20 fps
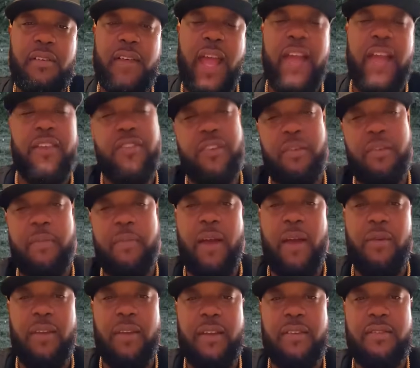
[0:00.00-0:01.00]
Ancient
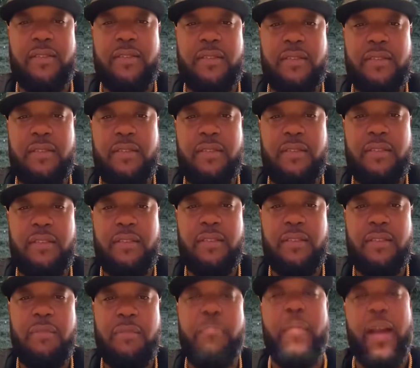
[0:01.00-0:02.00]
Americans,
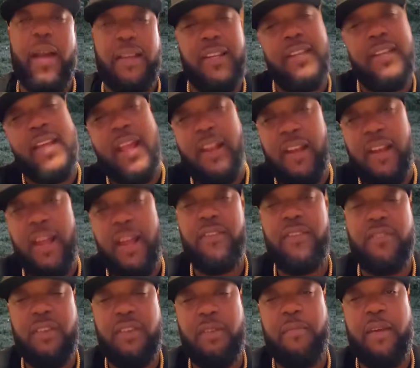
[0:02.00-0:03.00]
melanated
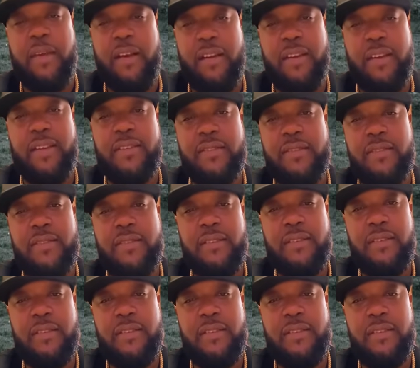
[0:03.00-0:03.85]
ancient Americans.